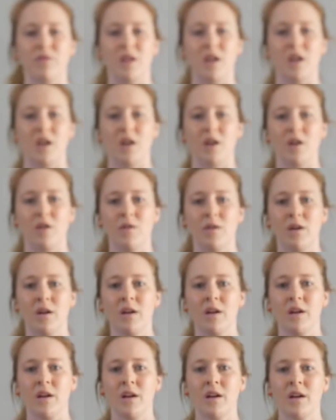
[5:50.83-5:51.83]
you,
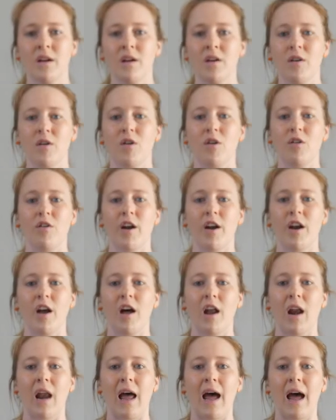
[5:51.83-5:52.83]
or on
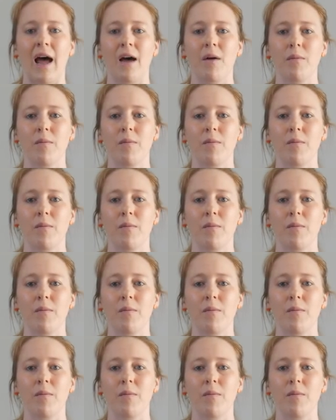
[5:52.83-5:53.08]
our lap.